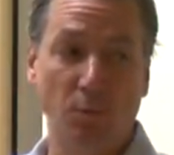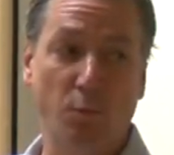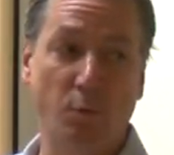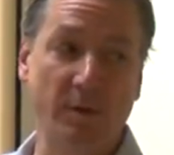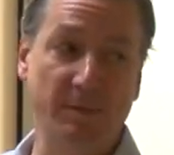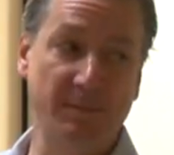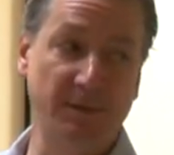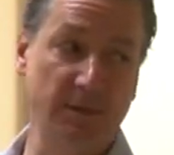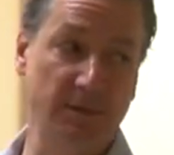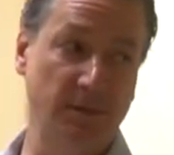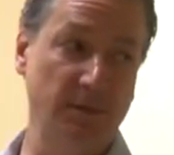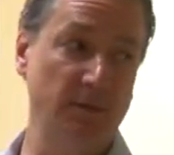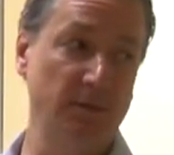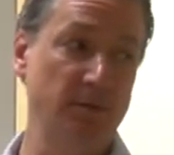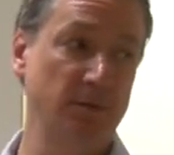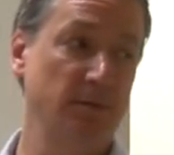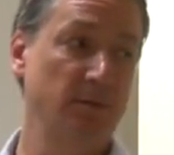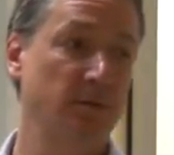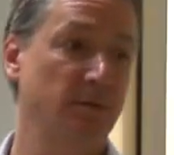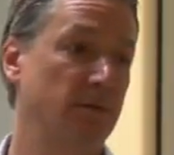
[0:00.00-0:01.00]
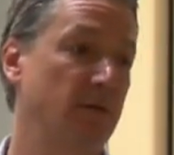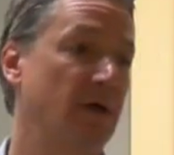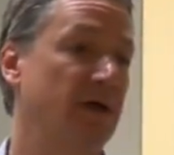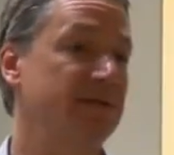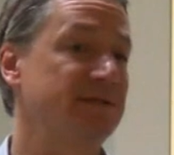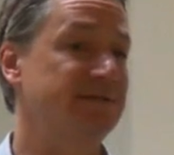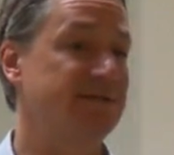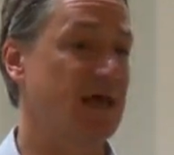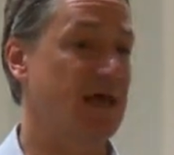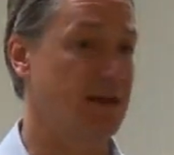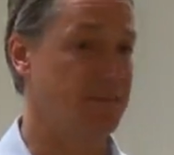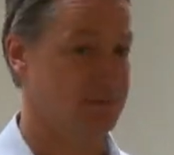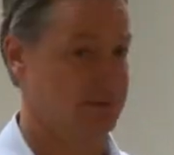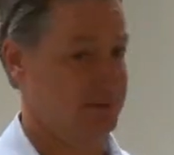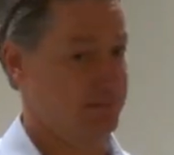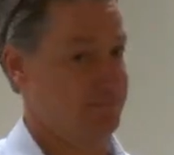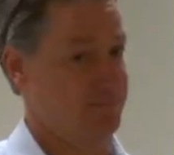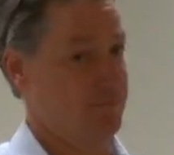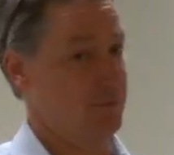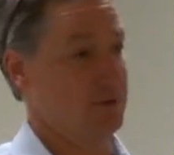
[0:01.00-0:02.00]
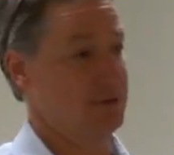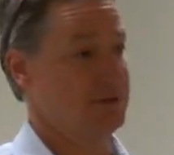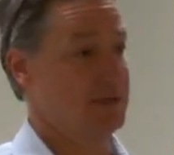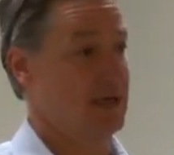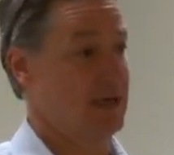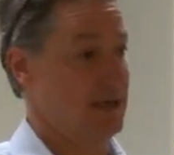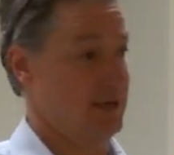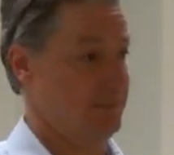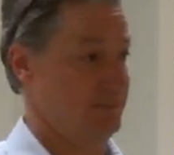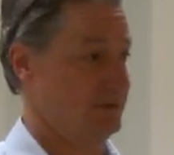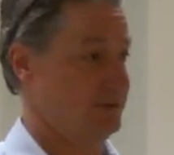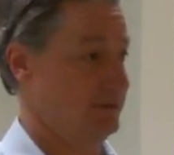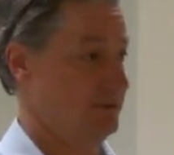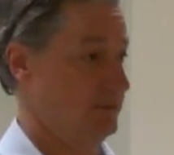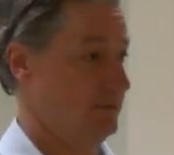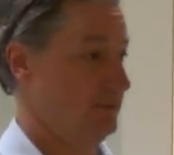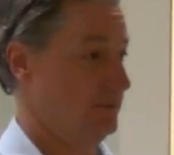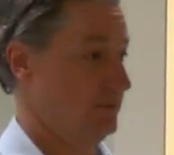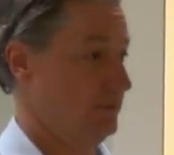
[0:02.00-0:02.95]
Women attempt four times.